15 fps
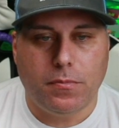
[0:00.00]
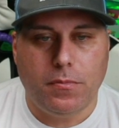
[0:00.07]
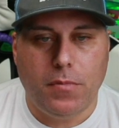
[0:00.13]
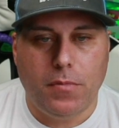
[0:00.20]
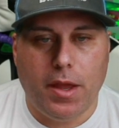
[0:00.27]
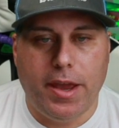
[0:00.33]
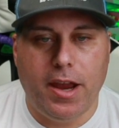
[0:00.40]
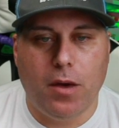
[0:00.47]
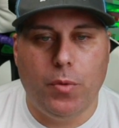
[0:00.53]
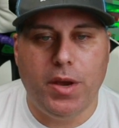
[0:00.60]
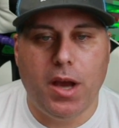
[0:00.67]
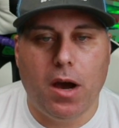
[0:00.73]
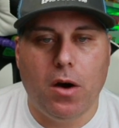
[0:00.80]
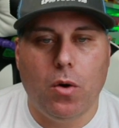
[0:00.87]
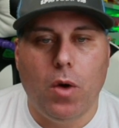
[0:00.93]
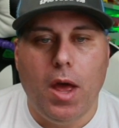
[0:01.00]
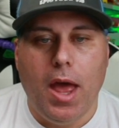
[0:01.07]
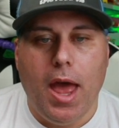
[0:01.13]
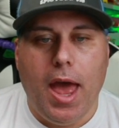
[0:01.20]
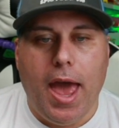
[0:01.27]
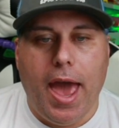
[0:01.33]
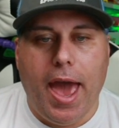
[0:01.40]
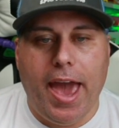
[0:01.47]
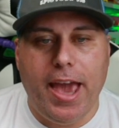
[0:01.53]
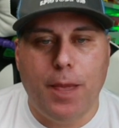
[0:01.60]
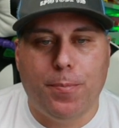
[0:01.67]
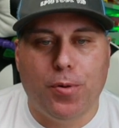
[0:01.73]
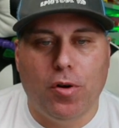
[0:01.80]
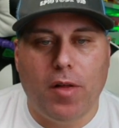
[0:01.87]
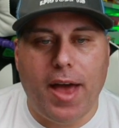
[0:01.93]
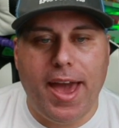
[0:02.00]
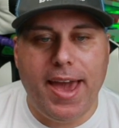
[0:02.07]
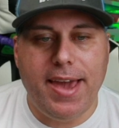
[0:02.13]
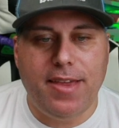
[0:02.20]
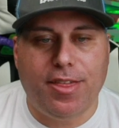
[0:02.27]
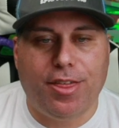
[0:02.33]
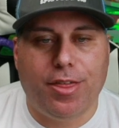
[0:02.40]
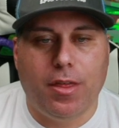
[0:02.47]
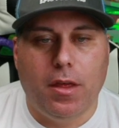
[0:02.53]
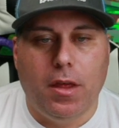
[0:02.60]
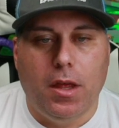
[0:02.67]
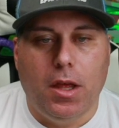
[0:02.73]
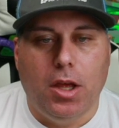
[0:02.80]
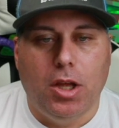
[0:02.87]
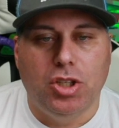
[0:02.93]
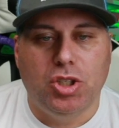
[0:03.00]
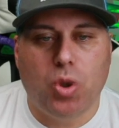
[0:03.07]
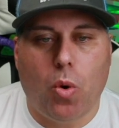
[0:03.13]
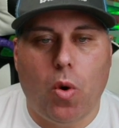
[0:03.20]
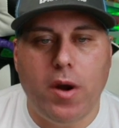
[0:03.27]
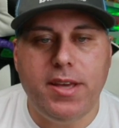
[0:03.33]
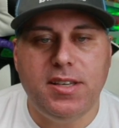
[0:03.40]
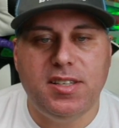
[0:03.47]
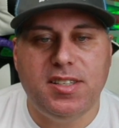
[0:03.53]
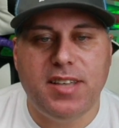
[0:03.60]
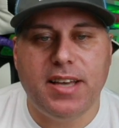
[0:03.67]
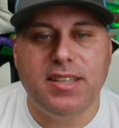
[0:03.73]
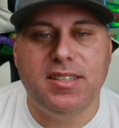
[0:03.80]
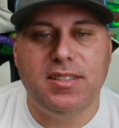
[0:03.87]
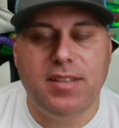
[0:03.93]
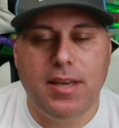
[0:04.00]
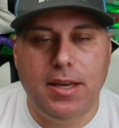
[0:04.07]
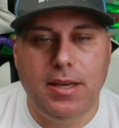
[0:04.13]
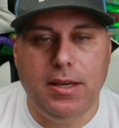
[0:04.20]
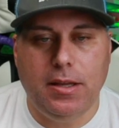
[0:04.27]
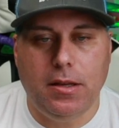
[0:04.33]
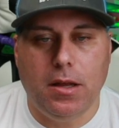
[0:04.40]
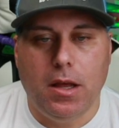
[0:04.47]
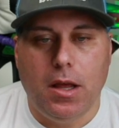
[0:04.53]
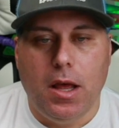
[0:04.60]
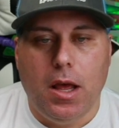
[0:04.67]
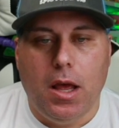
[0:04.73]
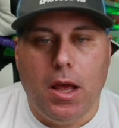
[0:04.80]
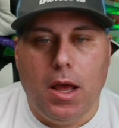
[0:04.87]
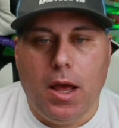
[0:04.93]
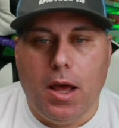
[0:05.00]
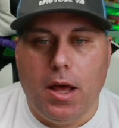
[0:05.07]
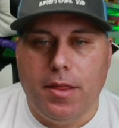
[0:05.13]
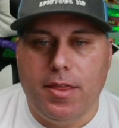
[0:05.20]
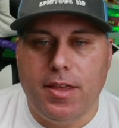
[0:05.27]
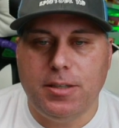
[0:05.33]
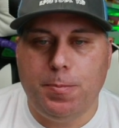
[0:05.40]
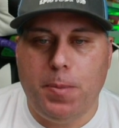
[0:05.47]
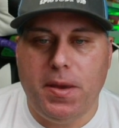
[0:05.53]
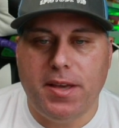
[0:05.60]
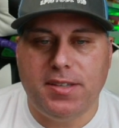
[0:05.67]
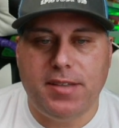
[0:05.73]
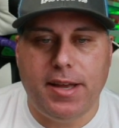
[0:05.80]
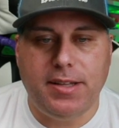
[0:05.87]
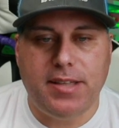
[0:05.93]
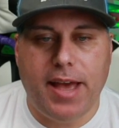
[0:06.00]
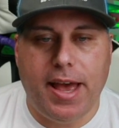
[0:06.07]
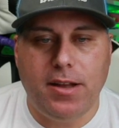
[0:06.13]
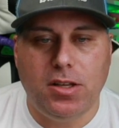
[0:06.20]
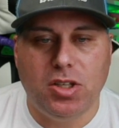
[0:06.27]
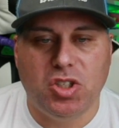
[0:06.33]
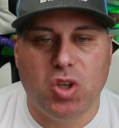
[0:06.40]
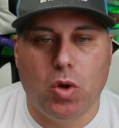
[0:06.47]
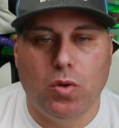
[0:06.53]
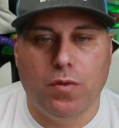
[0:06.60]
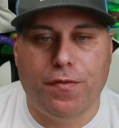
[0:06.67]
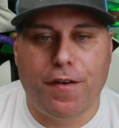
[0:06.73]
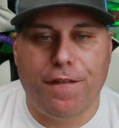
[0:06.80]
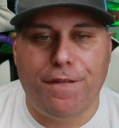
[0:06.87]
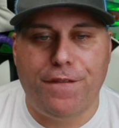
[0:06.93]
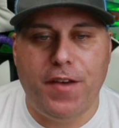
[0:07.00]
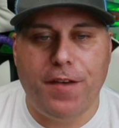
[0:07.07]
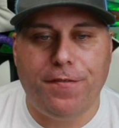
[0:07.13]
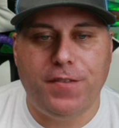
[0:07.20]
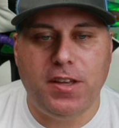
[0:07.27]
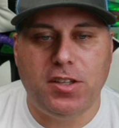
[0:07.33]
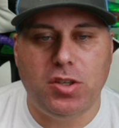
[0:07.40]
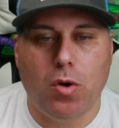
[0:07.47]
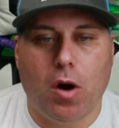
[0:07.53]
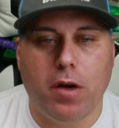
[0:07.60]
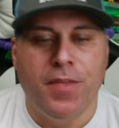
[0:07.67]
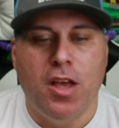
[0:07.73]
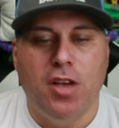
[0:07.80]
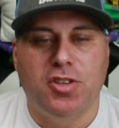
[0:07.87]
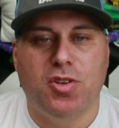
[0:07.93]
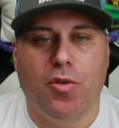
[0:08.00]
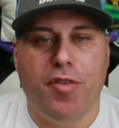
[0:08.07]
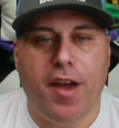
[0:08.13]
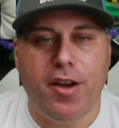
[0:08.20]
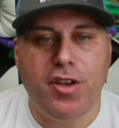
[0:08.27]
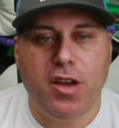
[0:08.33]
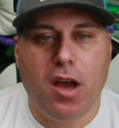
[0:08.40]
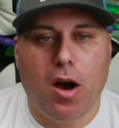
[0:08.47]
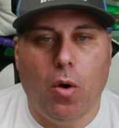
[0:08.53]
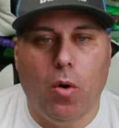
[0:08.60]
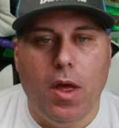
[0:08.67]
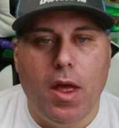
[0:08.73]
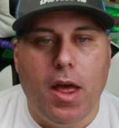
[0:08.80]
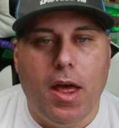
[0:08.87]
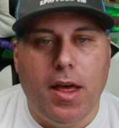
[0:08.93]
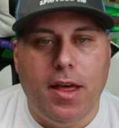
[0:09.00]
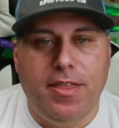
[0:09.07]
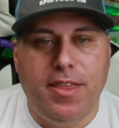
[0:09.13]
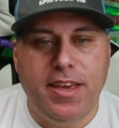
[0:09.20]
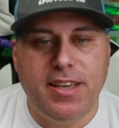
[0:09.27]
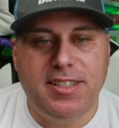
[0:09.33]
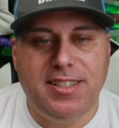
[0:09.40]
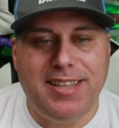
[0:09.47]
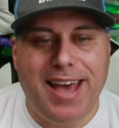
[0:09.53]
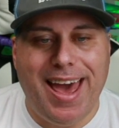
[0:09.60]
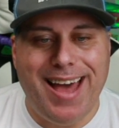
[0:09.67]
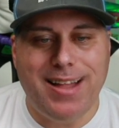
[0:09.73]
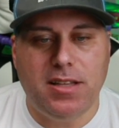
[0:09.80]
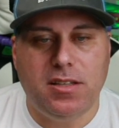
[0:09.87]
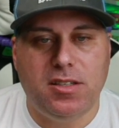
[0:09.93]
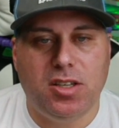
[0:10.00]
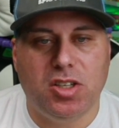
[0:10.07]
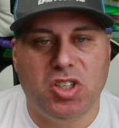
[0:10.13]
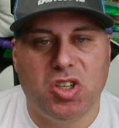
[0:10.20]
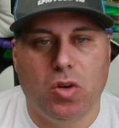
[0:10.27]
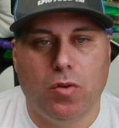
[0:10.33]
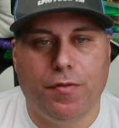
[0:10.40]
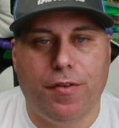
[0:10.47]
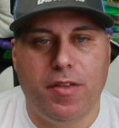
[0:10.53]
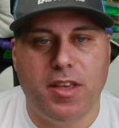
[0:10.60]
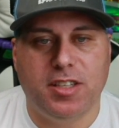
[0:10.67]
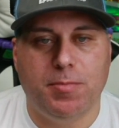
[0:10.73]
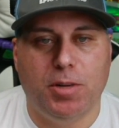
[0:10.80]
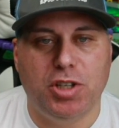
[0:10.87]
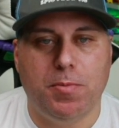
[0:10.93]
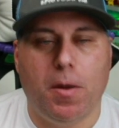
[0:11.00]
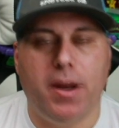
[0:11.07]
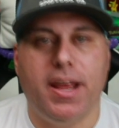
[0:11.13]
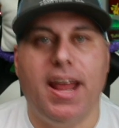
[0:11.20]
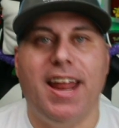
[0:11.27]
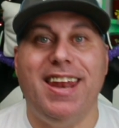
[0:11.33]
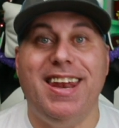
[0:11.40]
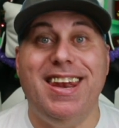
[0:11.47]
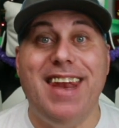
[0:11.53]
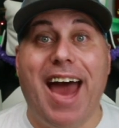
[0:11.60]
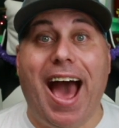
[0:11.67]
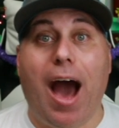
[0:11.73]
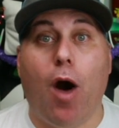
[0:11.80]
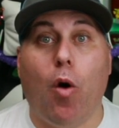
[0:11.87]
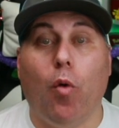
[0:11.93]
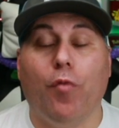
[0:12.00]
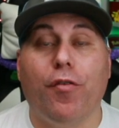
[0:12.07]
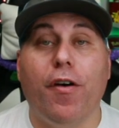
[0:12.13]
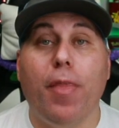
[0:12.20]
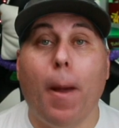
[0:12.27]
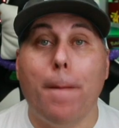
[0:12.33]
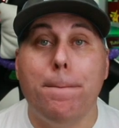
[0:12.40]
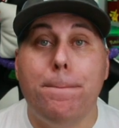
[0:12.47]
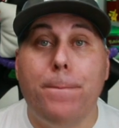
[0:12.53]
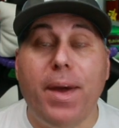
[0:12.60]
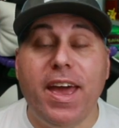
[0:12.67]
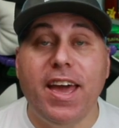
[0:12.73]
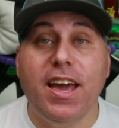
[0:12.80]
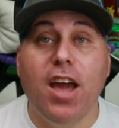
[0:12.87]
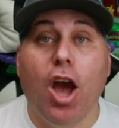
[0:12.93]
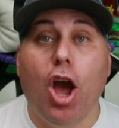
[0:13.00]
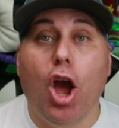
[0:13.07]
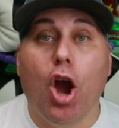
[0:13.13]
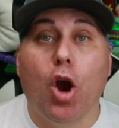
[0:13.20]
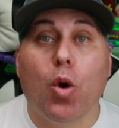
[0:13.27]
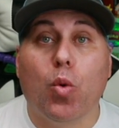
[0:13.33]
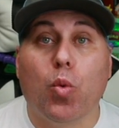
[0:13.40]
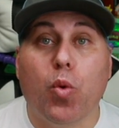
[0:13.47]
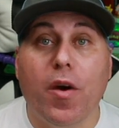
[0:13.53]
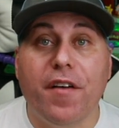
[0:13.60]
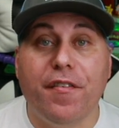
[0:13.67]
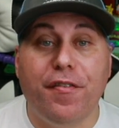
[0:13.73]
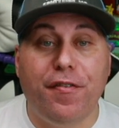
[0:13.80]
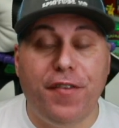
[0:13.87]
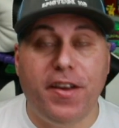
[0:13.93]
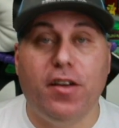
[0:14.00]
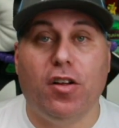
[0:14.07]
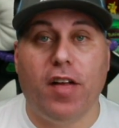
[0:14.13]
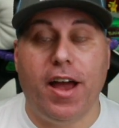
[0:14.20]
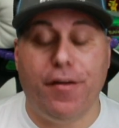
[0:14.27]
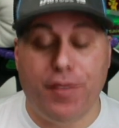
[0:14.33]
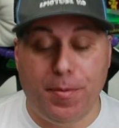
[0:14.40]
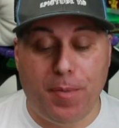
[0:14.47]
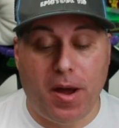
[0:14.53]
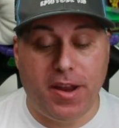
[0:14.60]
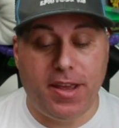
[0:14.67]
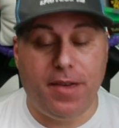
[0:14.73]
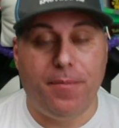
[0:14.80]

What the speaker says: Here we go. April 8th, 2016. This PSA 10 sold for $5,200. So there you go. These 10s sold for this much money. Now for the big reveal, everybody.